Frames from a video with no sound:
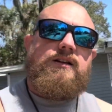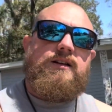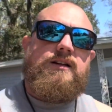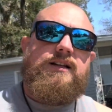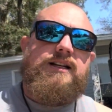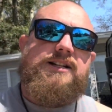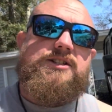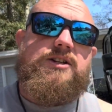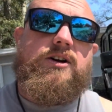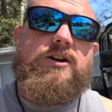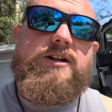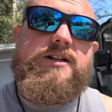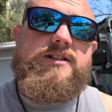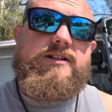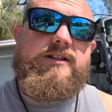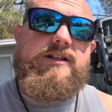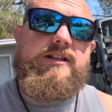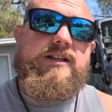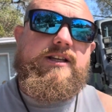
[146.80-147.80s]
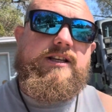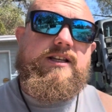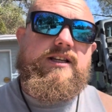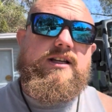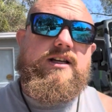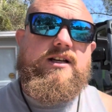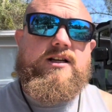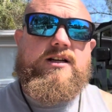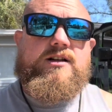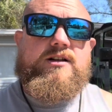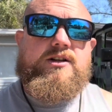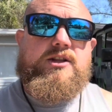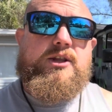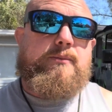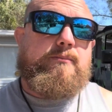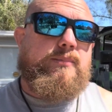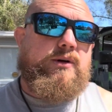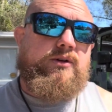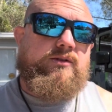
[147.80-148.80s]
It's honestly the
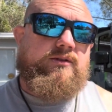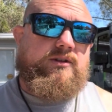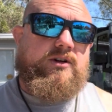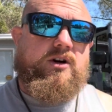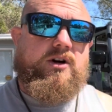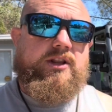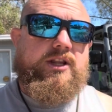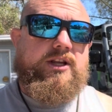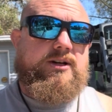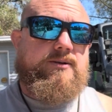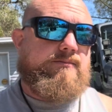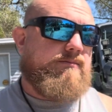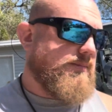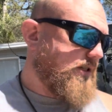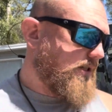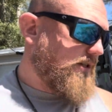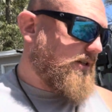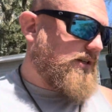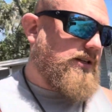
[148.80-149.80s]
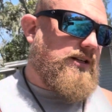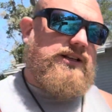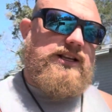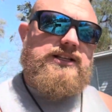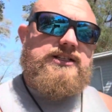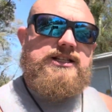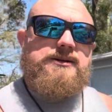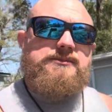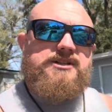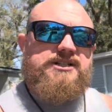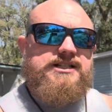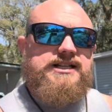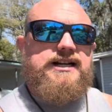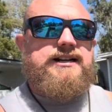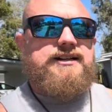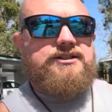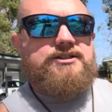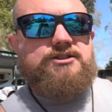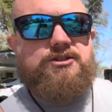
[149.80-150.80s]
boot on them. They seem to
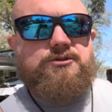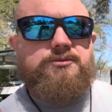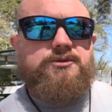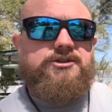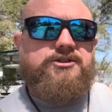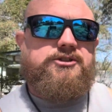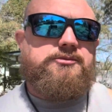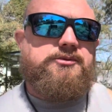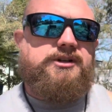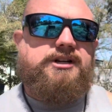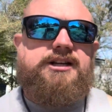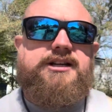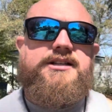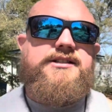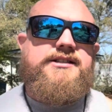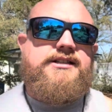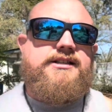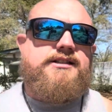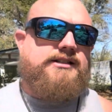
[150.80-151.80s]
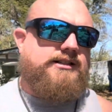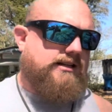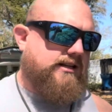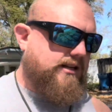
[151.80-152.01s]
tear super easy.